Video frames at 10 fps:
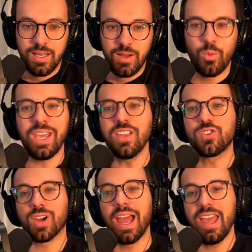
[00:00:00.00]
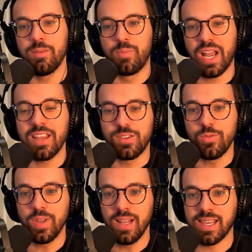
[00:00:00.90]
We can try it, but I do
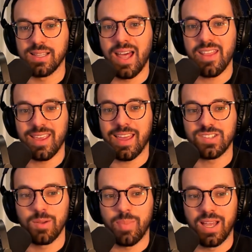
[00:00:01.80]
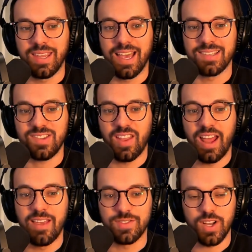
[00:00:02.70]
feel like a lot of the catch-up podcasts that
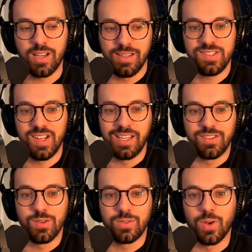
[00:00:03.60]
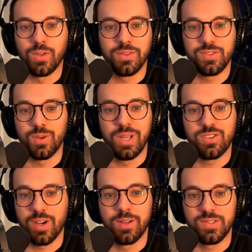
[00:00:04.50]
I have started listening to don't do
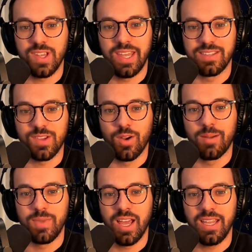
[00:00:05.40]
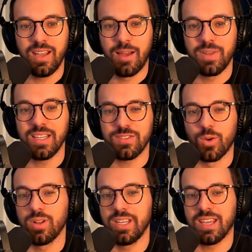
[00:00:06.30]
intros, and so I'm not
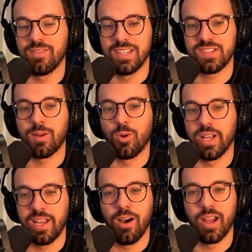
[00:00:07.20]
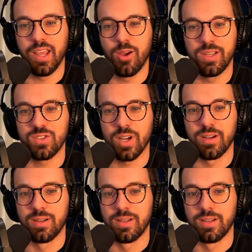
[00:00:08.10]
totally convinced I want an audio intro.